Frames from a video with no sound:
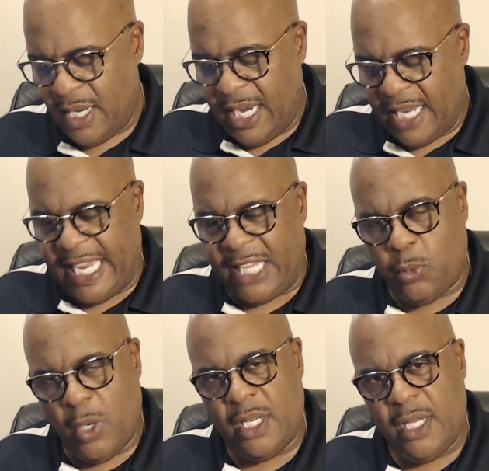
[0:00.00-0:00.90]
And that's
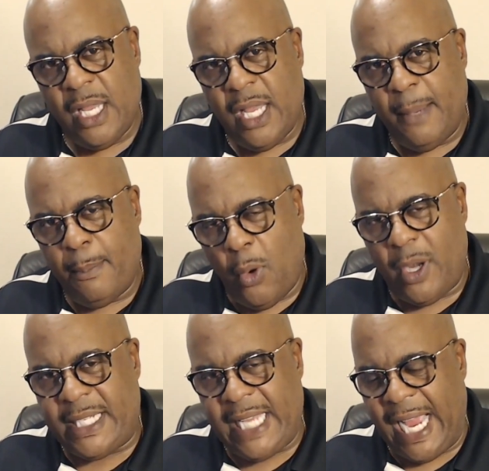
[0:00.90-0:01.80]
what
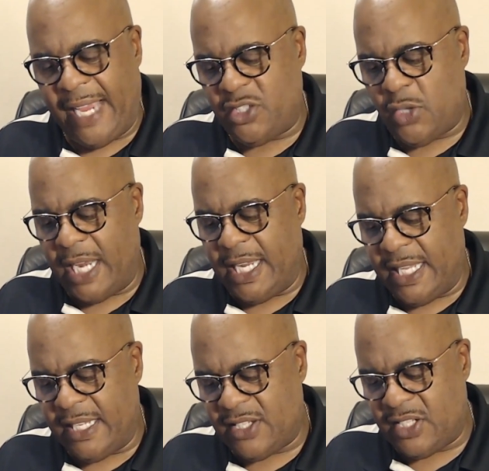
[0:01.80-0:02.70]
Mordecai is trying to
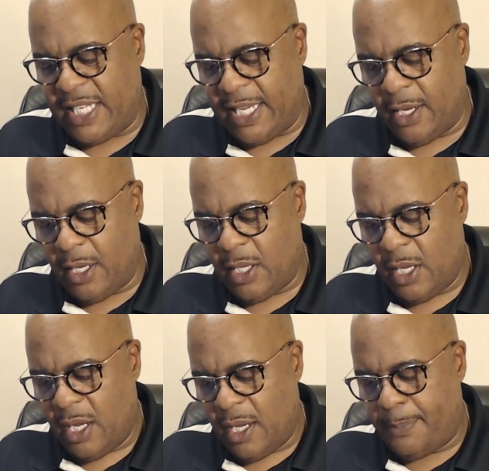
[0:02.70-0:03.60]
instill
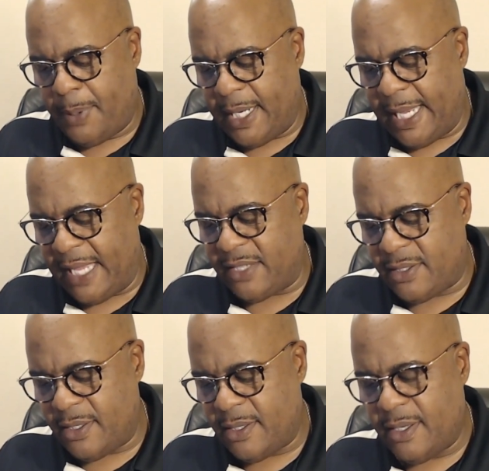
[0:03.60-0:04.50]
upon
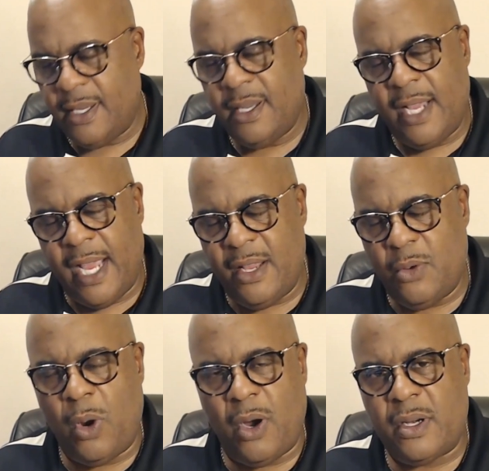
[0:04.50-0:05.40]
Esther. And it
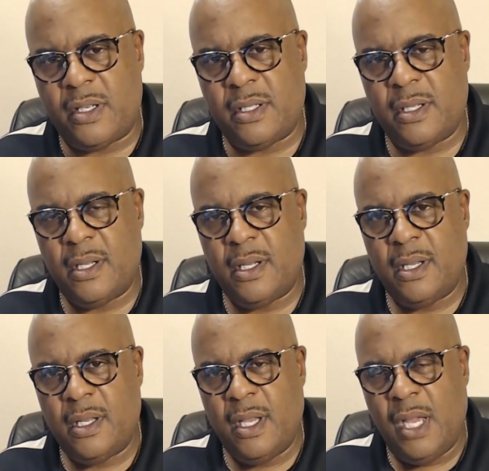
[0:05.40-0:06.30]
works.
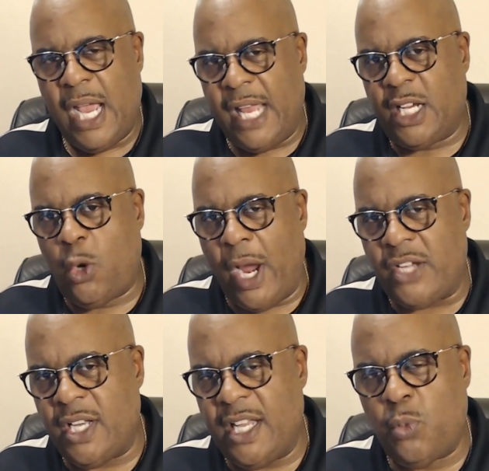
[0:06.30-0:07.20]
And the
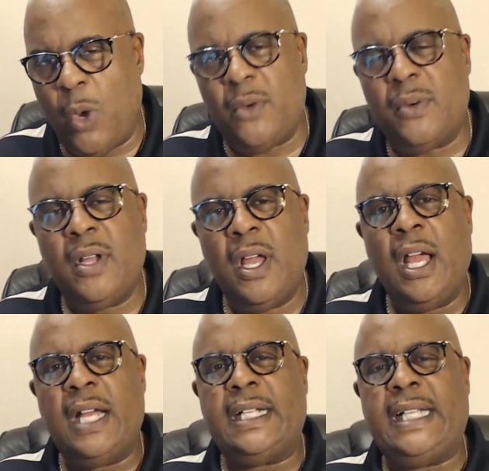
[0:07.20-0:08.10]
question is, what do
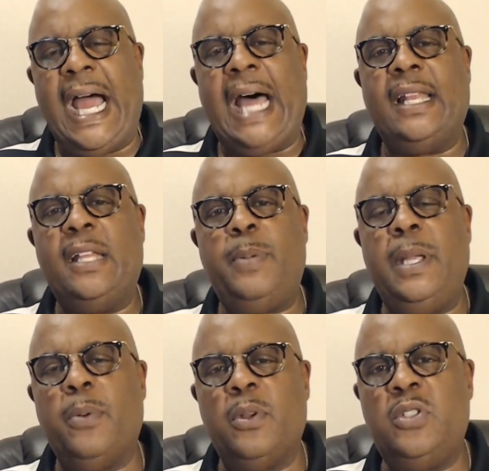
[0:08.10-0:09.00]
godly
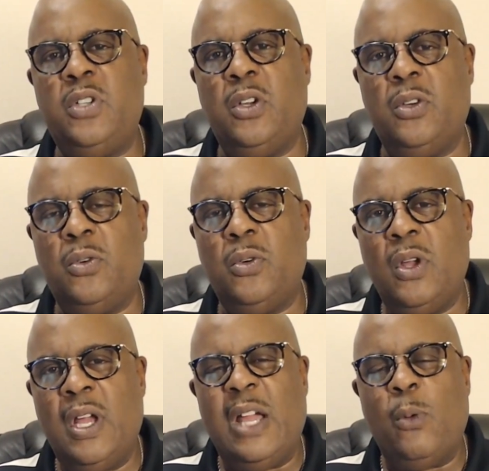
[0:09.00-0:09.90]
people do
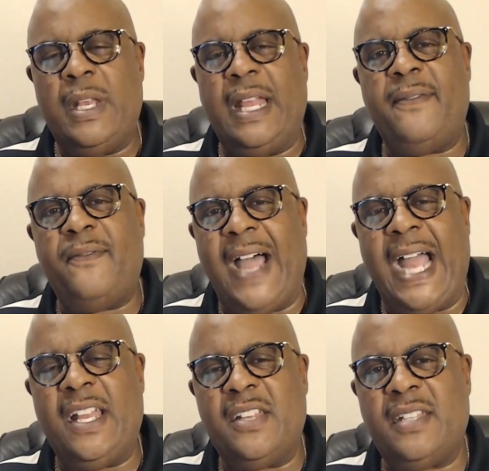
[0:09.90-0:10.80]
when they
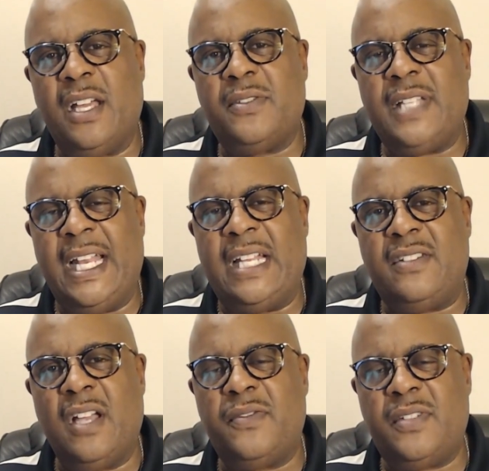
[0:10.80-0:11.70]
find themselves in a
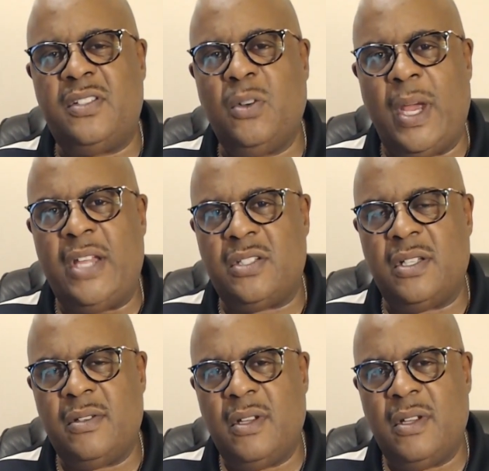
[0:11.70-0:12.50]
tough situation?